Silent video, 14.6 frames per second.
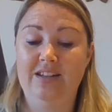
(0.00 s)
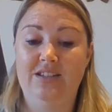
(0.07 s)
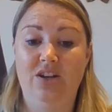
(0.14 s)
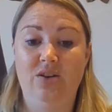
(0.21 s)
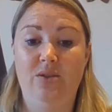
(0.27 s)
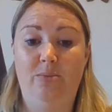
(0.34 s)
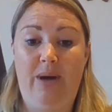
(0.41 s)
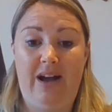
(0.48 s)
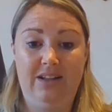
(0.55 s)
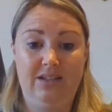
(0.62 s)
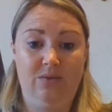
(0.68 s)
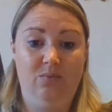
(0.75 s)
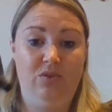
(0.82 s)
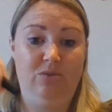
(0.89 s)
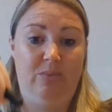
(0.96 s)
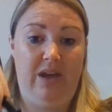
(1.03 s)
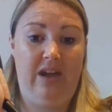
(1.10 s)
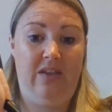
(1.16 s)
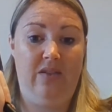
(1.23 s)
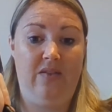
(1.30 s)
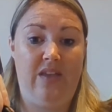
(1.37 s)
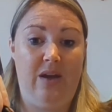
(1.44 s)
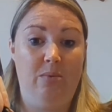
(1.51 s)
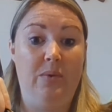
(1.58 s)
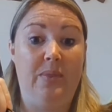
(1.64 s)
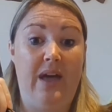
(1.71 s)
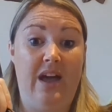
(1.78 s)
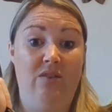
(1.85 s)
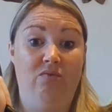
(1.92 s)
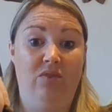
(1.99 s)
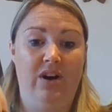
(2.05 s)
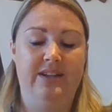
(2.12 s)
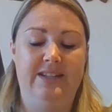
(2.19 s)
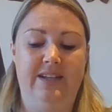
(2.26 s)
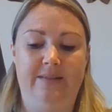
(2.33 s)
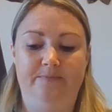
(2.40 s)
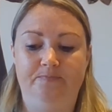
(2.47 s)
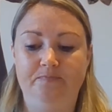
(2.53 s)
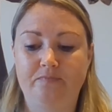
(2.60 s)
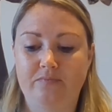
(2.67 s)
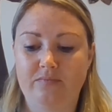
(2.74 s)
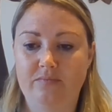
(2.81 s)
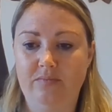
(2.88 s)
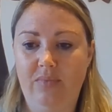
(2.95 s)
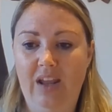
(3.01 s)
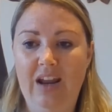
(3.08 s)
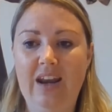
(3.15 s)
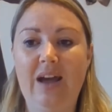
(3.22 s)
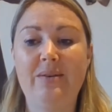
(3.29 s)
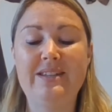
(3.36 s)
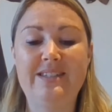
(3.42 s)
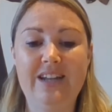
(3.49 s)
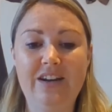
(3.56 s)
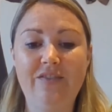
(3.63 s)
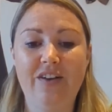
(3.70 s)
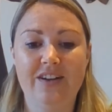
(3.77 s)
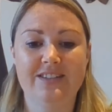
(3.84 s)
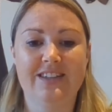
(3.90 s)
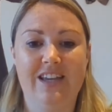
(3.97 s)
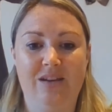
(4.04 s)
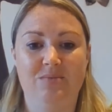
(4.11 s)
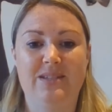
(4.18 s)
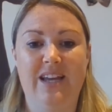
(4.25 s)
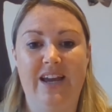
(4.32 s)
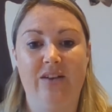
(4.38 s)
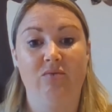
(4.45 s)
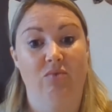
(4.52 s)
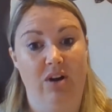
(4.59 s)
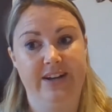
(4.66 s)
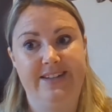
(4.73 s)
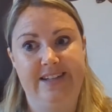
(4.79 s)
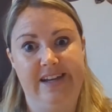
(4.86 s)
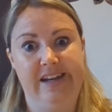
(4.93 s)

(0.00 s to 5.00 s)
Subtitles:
the pattern would be that they would then write it. Now instead of us keep saying write it,